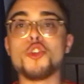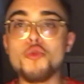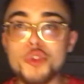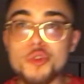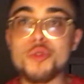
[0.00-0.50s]

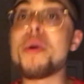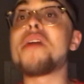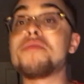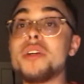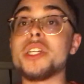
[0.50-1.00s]
you used
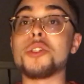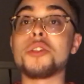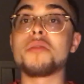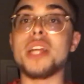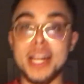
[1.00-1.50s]
my
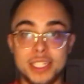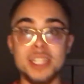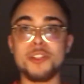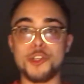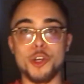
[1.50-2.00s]
footage that I
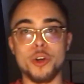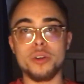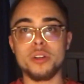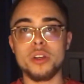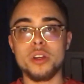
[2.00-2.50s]
sent to y'all,